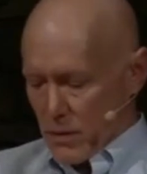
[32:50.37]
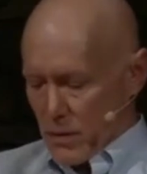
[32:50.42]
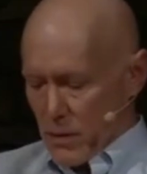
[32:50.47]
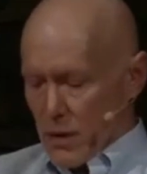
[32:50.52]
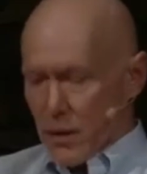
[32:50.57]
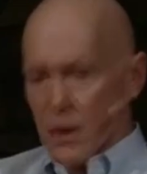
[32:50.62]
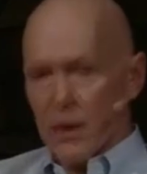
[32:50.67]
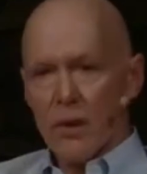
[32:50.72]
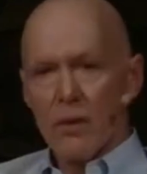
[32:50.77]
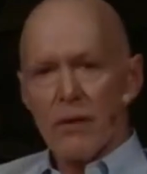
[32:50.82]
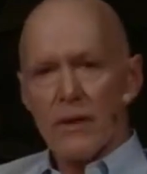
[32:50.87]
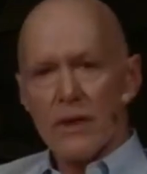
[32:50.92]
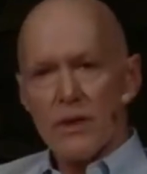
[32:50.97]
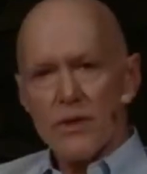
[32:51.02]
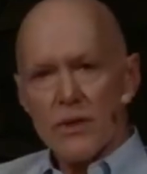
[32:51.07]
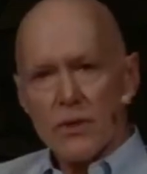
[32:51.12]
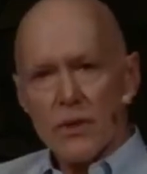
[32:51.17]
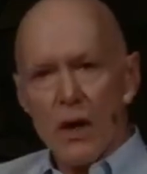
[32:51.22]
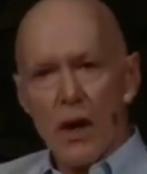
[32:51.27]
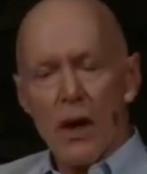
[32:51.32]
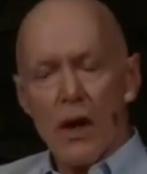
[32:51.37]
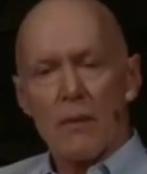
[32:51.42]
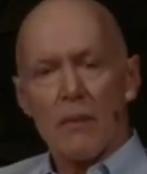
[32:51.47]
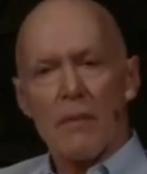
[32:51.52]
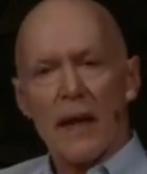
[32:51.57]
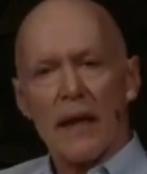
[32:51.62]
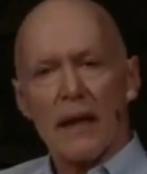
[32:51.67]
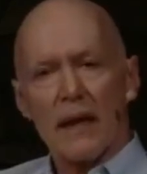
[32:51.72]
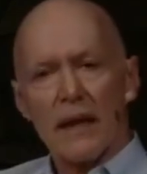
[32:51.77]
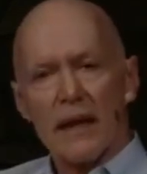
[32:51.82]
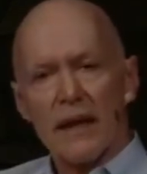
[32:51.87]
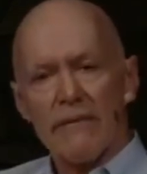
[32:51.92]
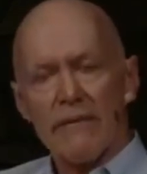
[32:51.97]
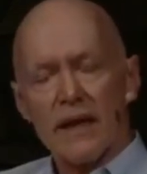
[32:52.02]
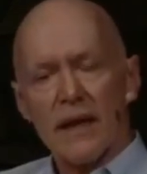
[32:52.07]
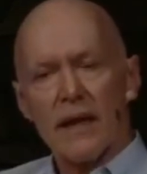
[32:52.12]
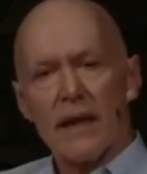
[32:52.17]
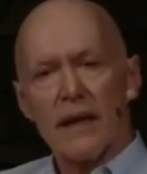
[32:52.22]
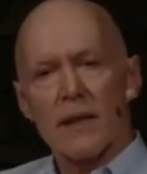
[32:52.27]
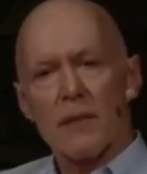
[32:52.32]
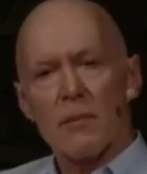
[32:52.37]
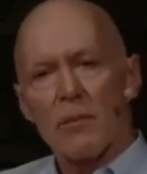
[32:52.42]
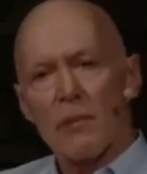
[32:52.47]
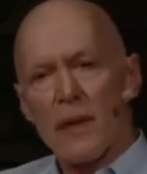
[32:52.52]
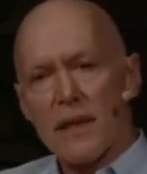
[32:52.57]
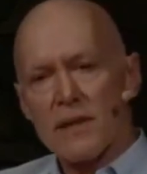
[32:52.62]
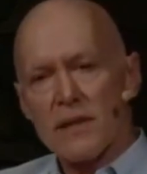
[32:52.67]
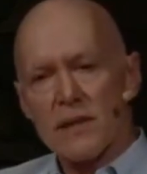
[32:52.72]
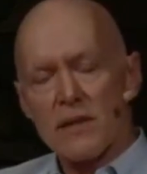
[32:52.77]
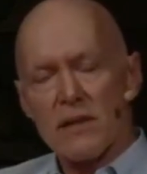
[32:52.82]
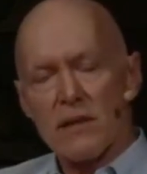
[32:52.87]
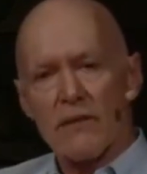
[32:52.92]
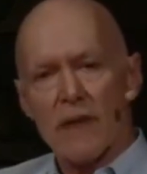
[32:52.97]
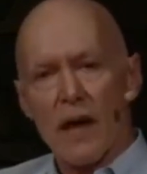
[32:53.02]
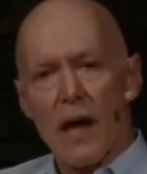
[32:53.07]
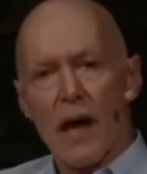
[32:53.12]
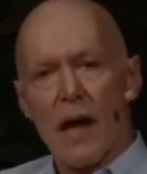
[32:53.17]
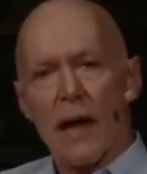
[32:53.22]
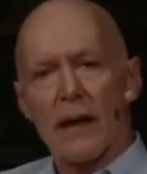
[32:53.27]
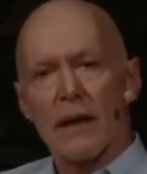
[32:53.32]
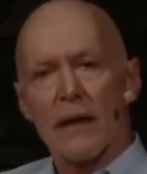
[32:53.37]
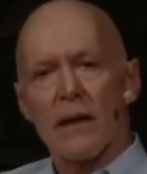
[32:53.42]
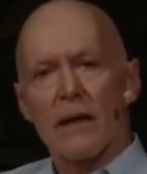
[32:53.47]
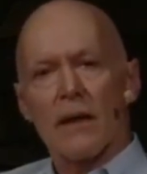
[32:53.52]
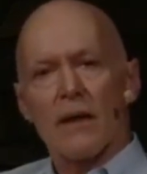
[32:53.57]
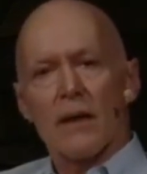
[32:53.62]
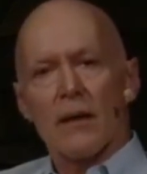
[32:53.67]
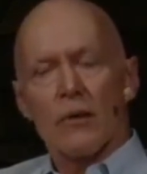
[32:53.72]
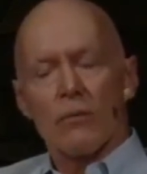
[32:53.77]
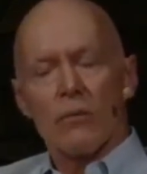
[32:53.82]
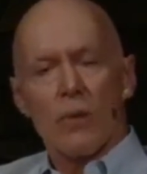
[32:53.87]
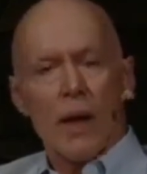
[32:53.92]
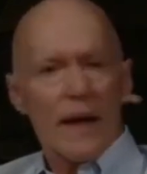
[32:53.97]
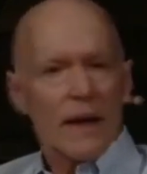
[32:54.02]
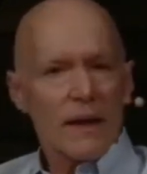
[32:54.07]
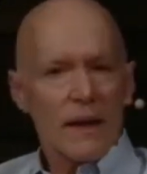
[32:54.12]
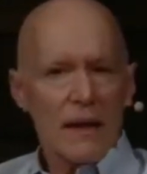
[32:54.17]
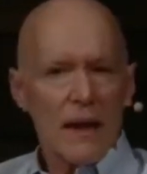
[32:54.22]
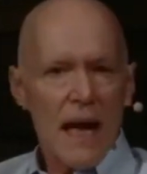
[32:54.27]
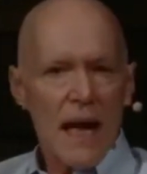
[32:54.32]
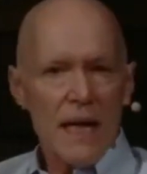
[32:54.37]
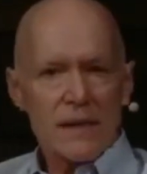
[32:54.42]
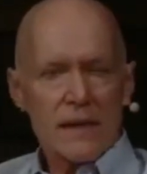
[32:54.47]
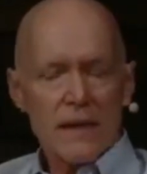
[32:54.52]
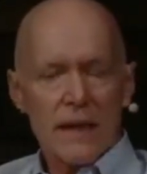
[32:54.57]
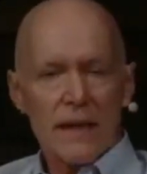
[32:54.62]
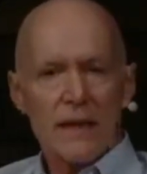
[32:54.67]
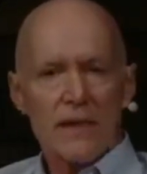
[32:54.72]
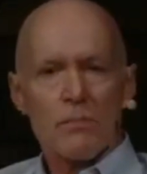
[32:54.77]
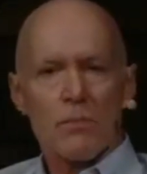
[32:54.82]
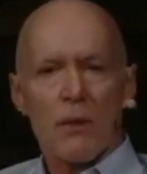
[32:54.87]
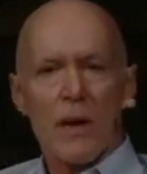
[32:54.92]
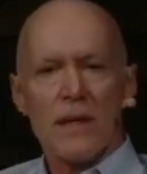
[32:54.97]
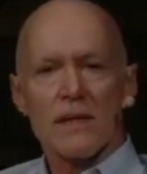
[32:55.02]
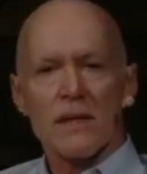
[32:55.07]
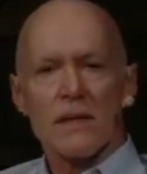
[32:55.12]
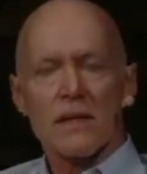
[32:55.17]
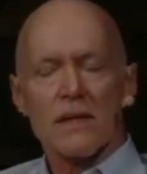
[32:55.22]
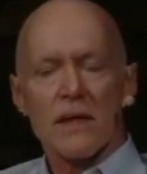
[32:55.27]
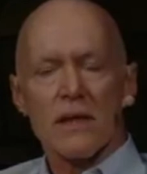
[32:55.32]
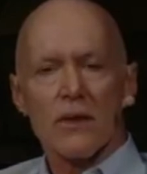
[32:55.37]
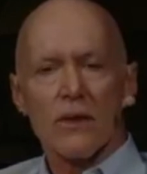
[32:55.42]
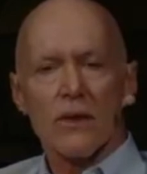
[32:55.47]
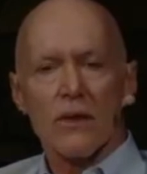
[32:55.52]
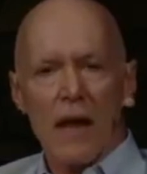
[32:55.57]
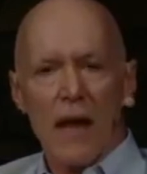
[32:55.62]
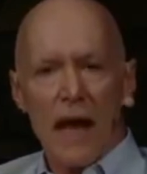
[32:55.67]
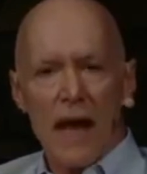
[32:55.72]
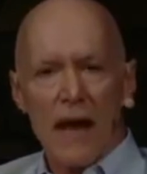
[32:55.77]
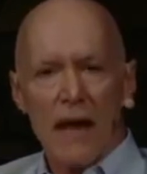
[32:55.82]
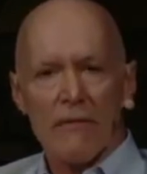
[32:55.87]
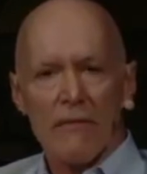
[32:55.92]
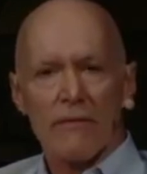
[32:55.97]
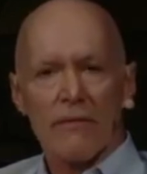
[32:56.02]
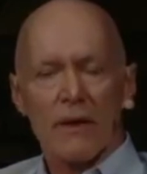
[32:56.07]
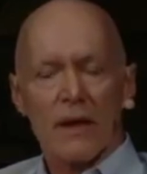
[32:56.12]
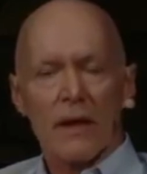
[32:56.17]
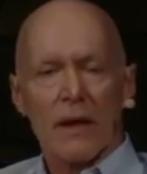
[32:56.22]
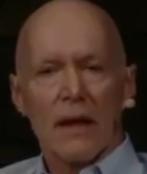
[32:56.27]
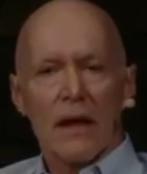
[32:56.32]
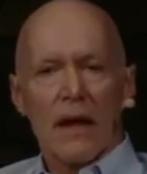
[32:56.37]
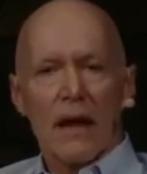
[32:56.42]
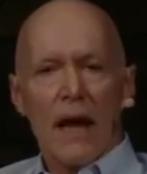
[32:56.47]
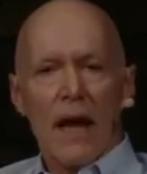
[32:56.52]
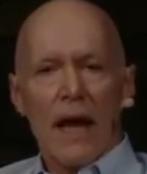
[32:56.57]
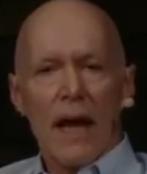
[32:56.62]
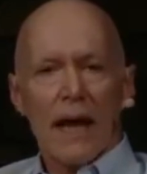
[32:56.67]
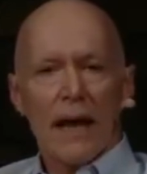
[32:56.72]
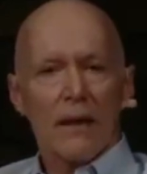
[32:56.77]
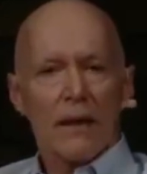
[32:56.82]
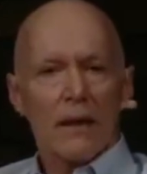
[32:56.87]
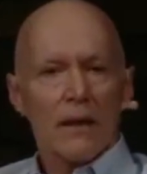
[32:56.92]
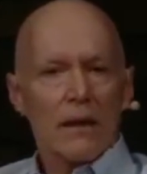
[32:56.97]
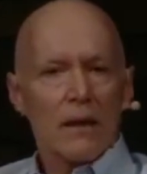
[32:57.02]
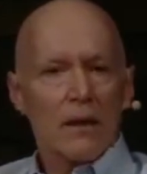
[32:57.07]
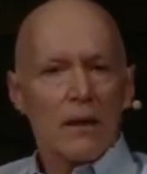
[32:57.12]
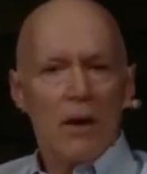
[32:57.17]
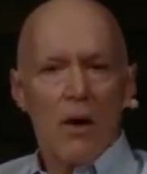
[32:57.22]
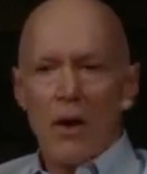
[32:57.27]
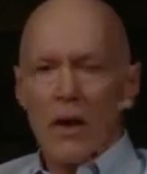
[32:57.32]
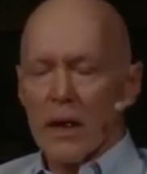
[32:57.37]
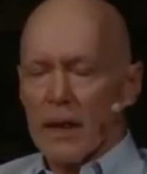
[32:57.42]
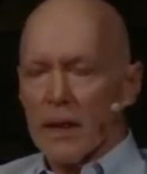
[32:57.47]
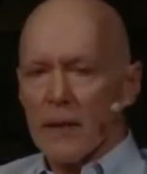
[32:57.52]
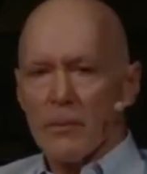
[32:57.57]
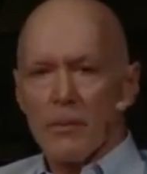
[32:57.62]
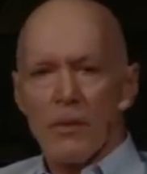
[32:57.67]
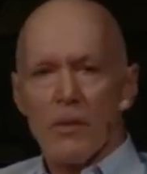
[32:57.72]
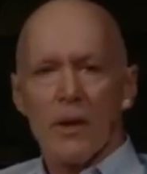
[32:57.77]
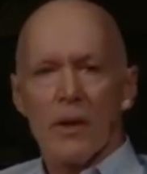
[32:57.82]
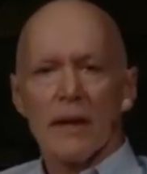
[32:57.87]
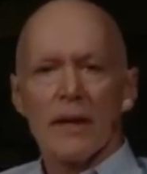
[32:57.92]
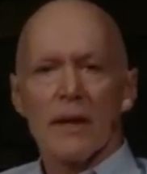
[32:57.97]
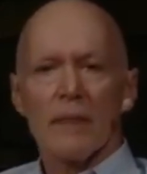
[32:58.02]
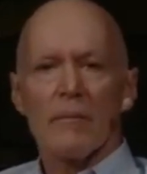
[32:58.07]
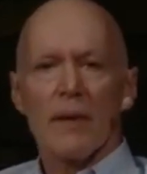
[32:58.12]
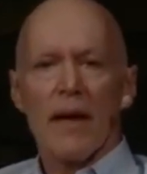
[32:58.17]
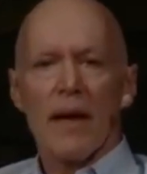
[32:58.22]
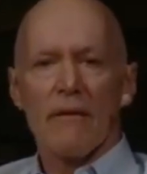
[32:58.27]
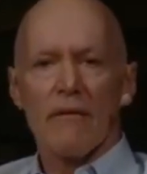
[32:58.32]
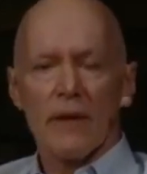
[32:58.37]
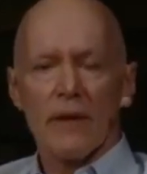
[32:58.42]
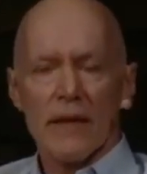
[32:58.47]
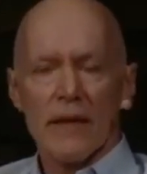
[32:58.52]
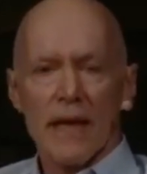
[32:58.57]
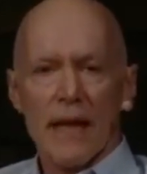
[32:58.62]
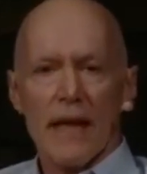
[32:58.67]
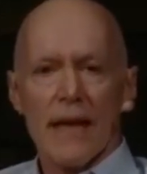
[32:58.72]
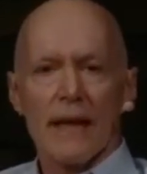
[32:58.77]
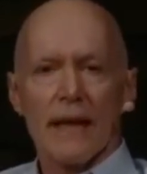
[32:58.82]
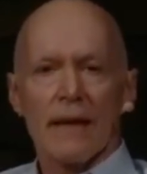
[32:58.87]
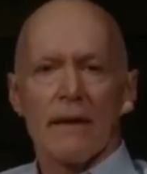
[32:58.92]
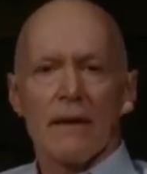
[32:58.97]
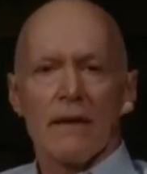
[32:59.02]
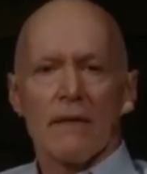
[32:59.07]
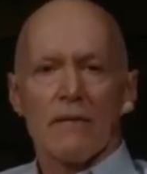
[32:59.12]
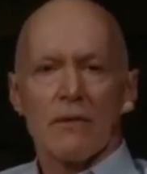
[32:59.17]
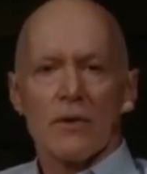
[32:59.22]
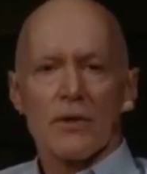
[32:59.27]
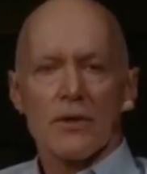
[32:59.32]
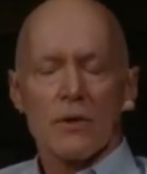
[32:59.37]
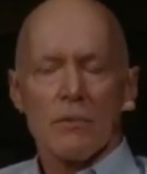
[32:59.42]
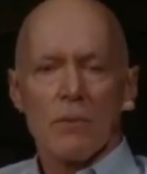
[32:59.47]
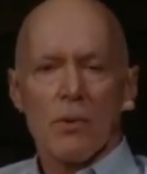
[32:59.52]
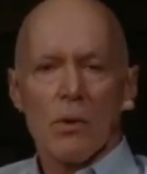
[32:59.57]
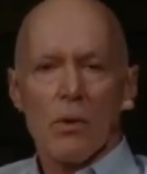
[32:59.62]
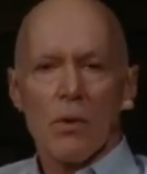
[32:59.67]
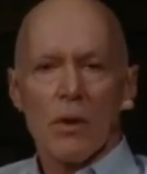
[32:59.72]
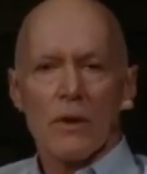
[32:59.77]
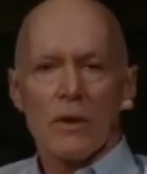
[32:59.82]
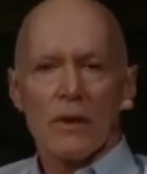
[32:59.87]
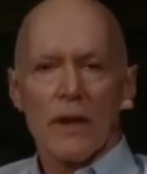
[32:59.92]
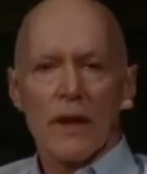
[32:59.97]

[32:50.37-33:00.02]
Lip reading: You can start by living in the presence of God, recognizing his presence in your life, and calling upon him every day for support and